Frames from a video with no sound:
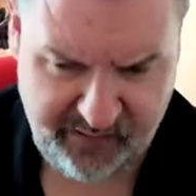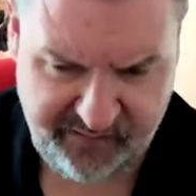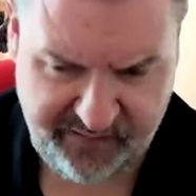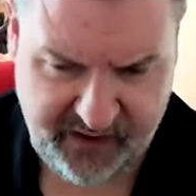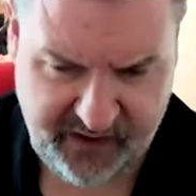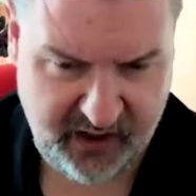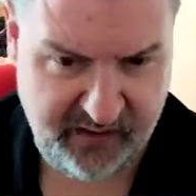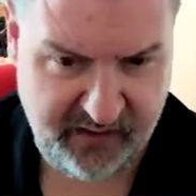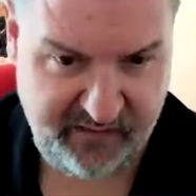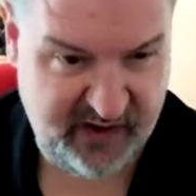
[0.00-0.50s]
of
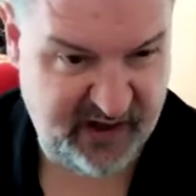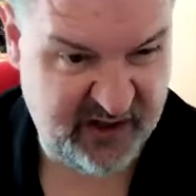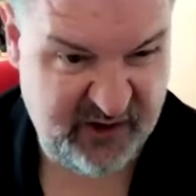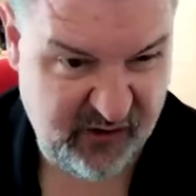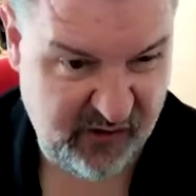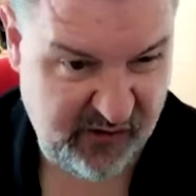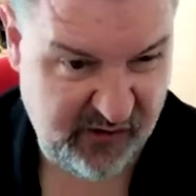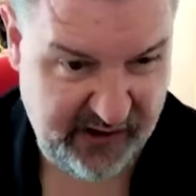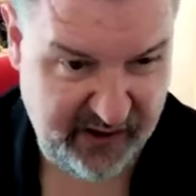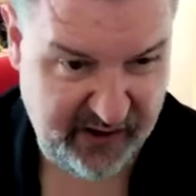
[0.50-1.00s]
kind of
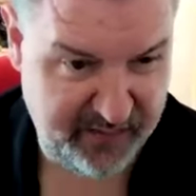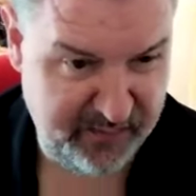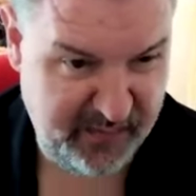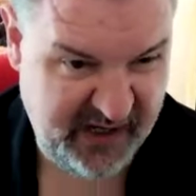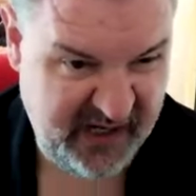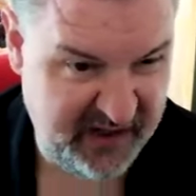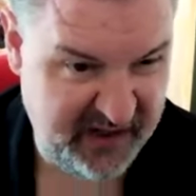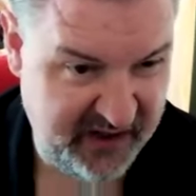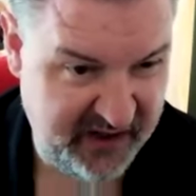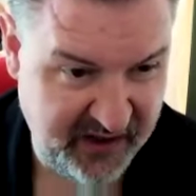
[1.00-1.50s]
literary and
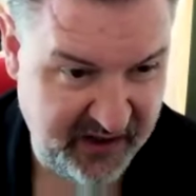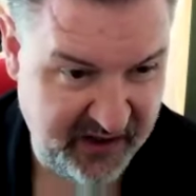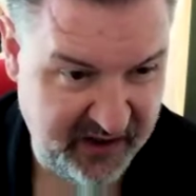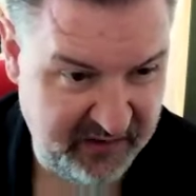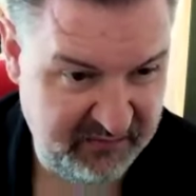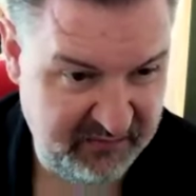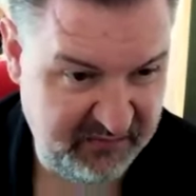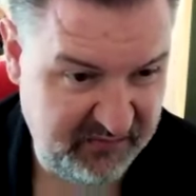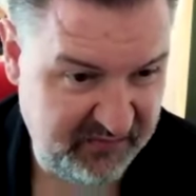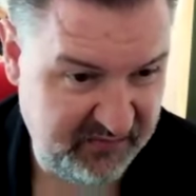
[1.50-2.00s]
media
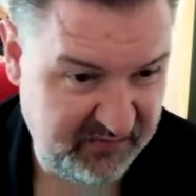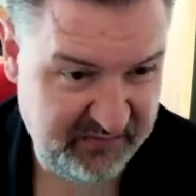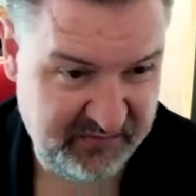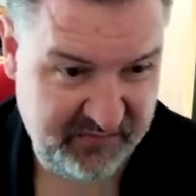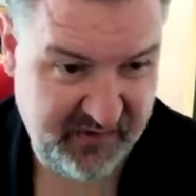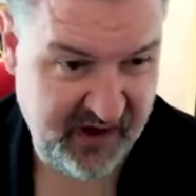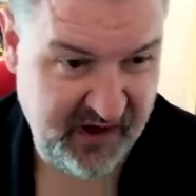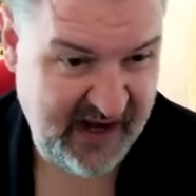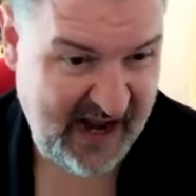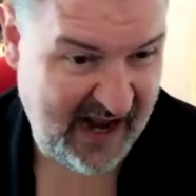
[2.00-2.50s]

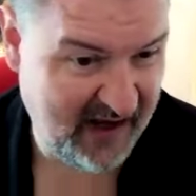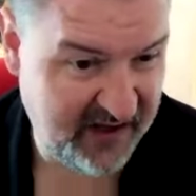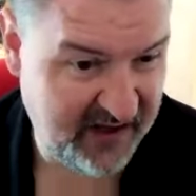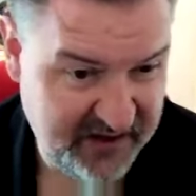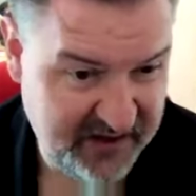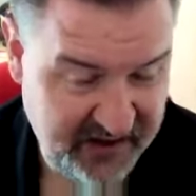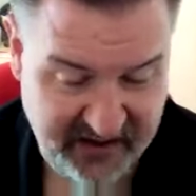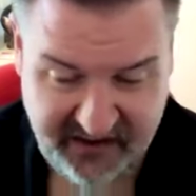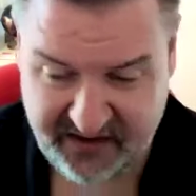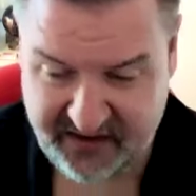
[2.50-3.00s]

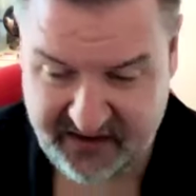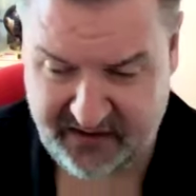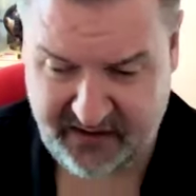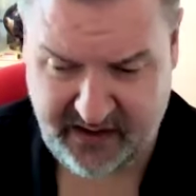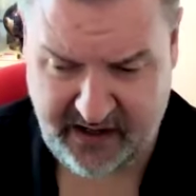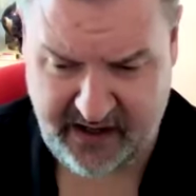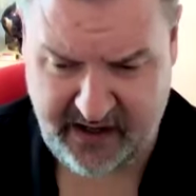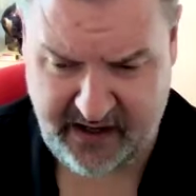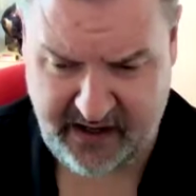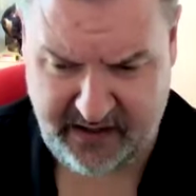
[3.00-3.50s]
analysis,
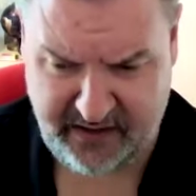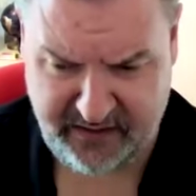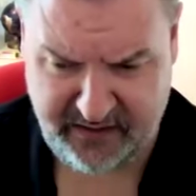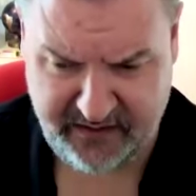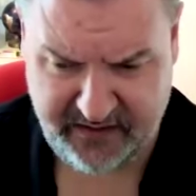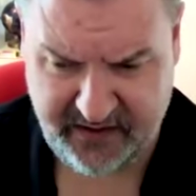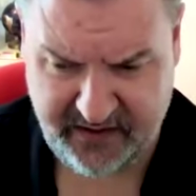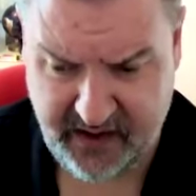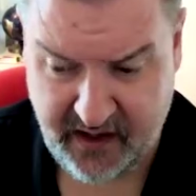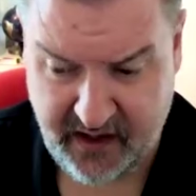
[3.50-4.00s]

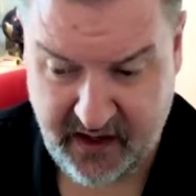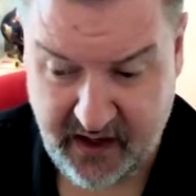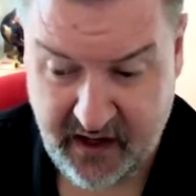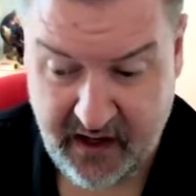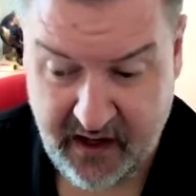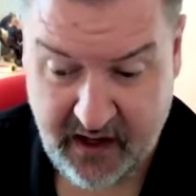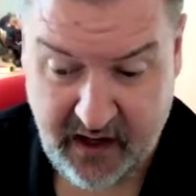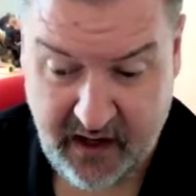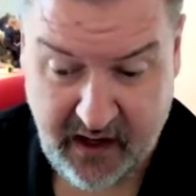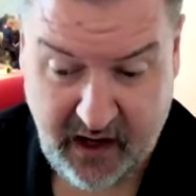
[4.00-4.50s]
and
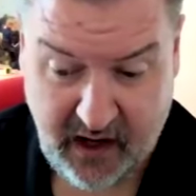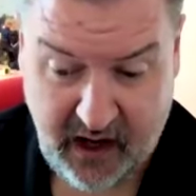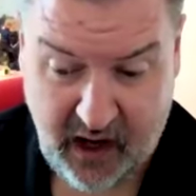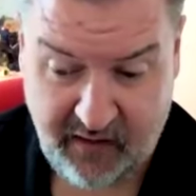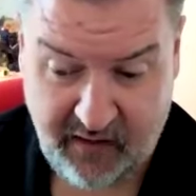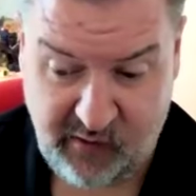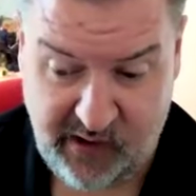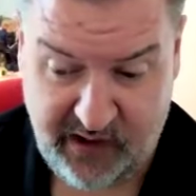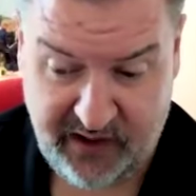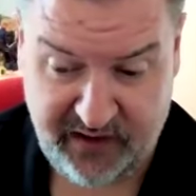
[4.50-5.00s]

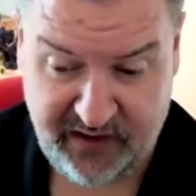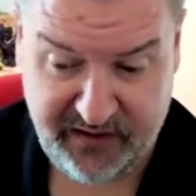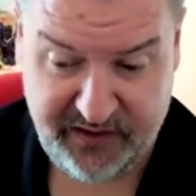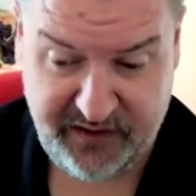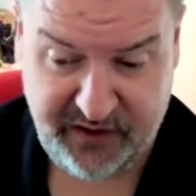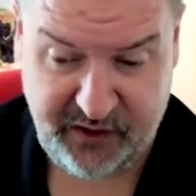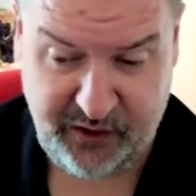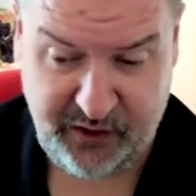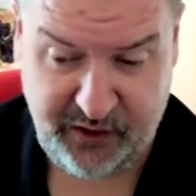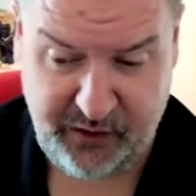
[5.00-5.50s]
I've written
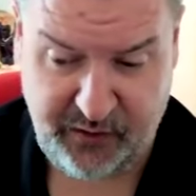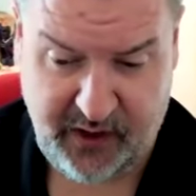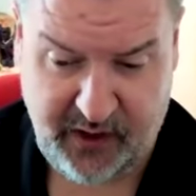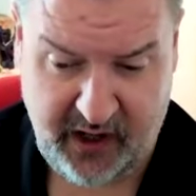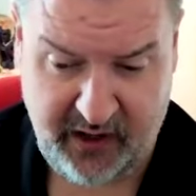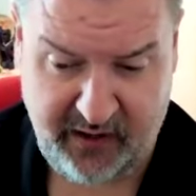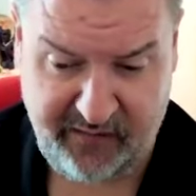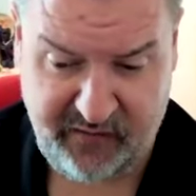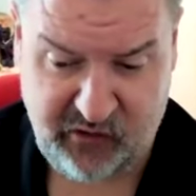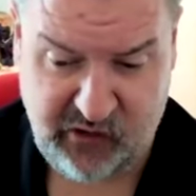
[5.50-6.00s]
two
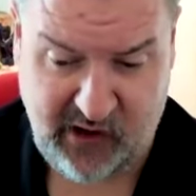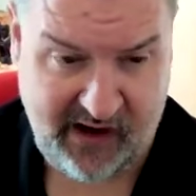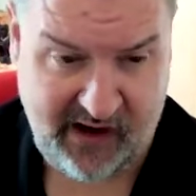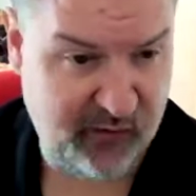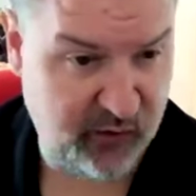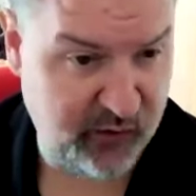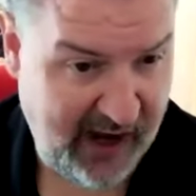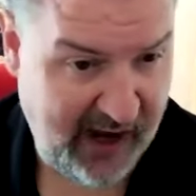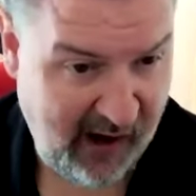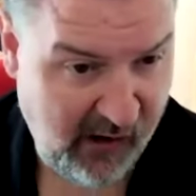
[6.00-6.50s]
kind of
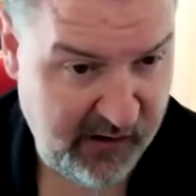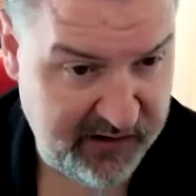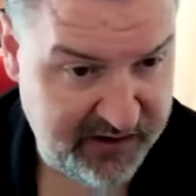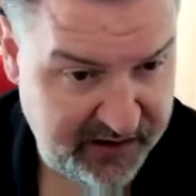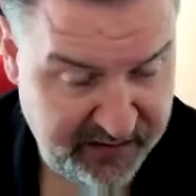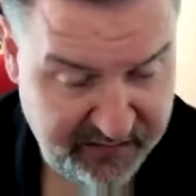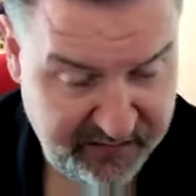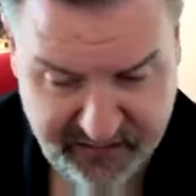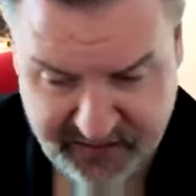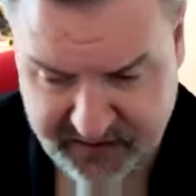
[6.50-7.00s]
travel
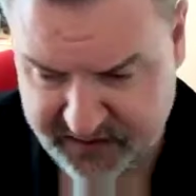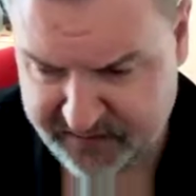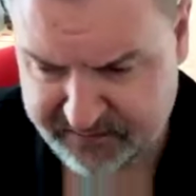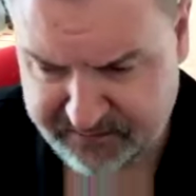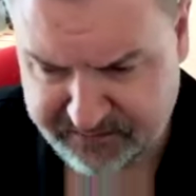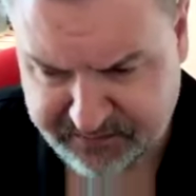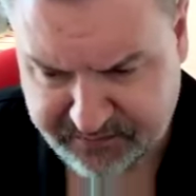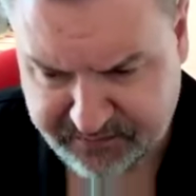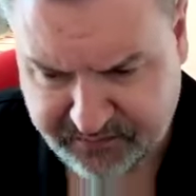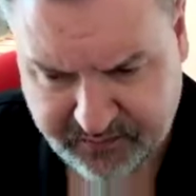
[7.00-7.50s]
narratives
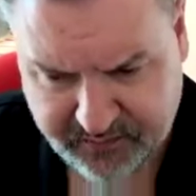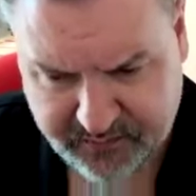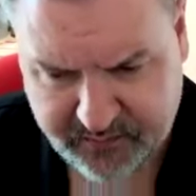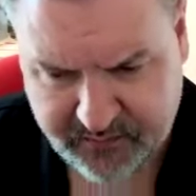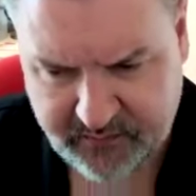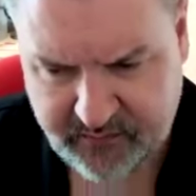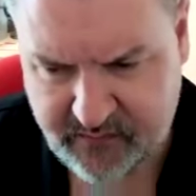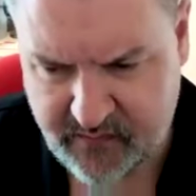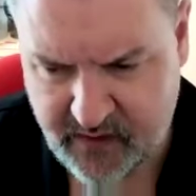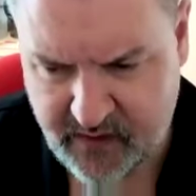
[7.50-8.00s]

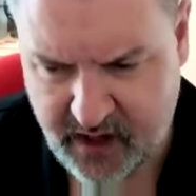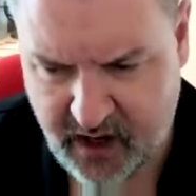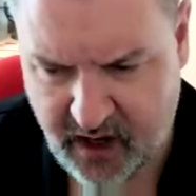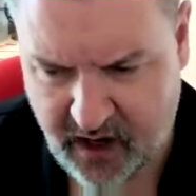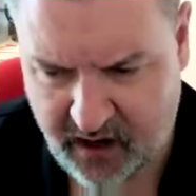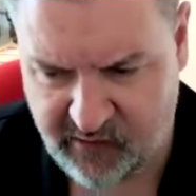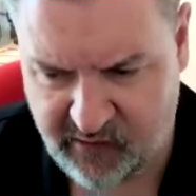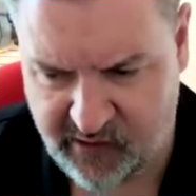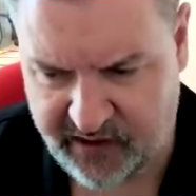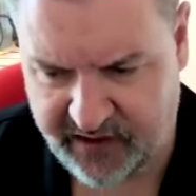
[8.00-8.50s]

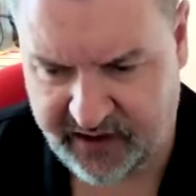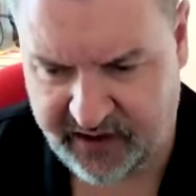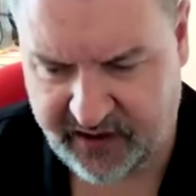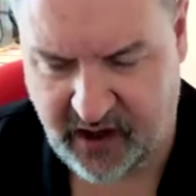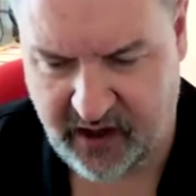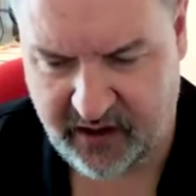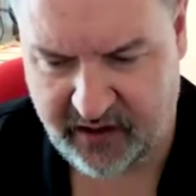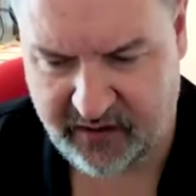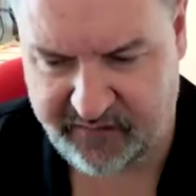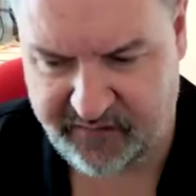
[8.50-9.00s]
I've written a
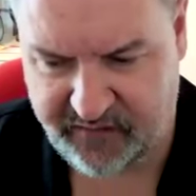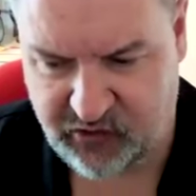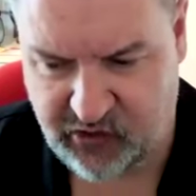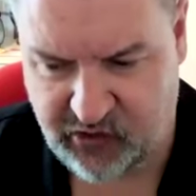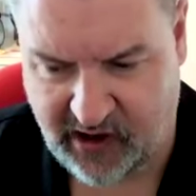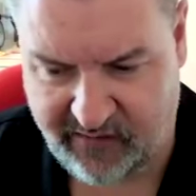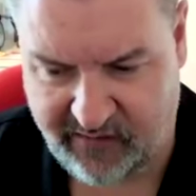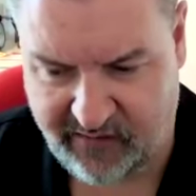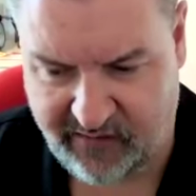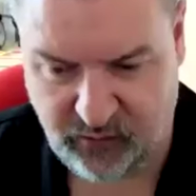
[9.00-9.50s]
kind of
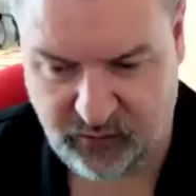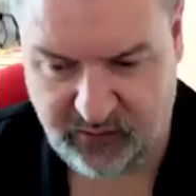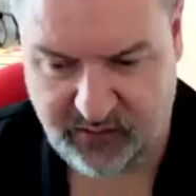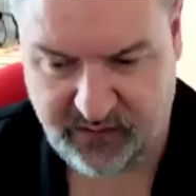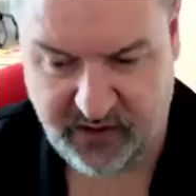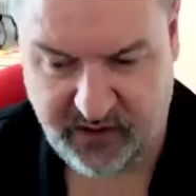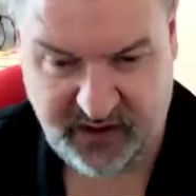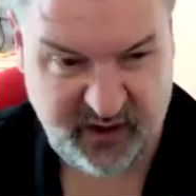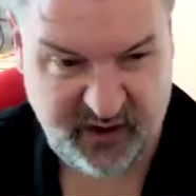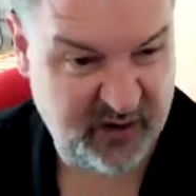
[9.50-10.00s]
travel,
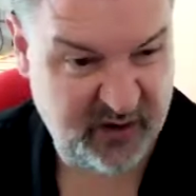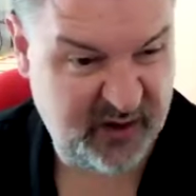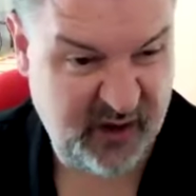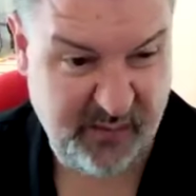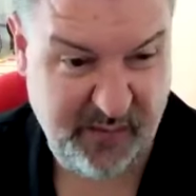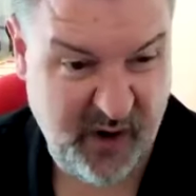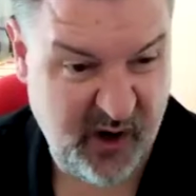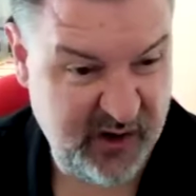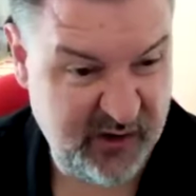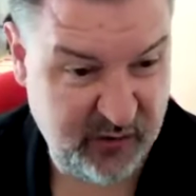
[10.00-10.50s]
kind of
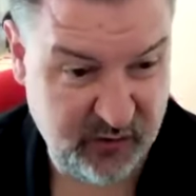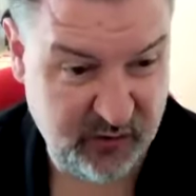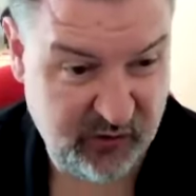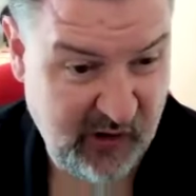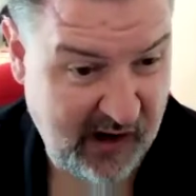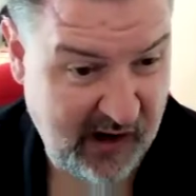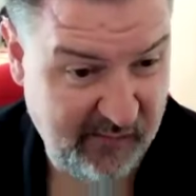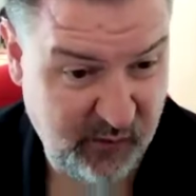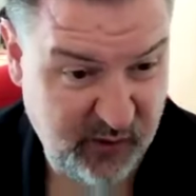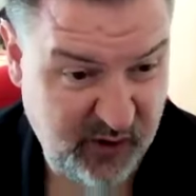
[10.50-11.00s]
commercial
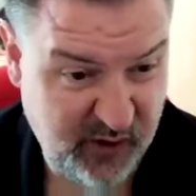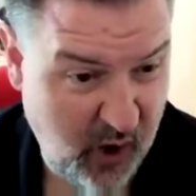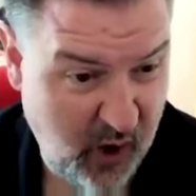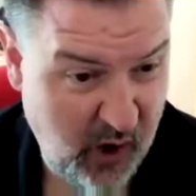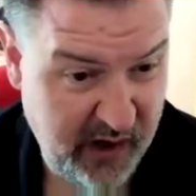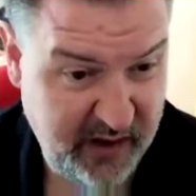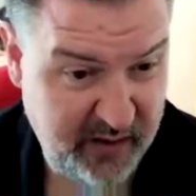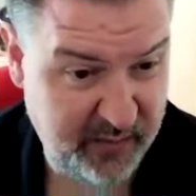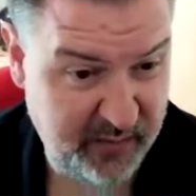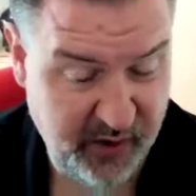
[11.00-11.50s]
travel
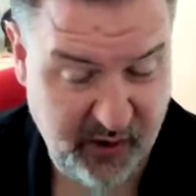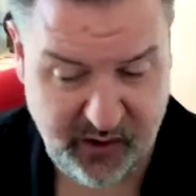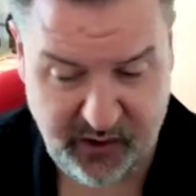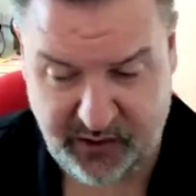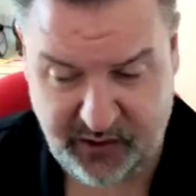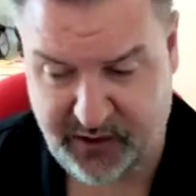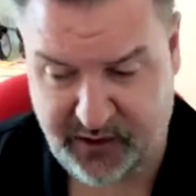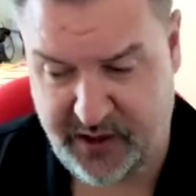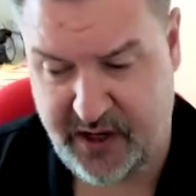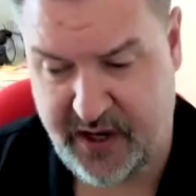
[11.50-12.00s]
guide
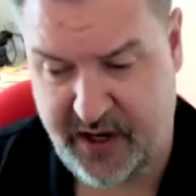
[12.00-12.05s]
book.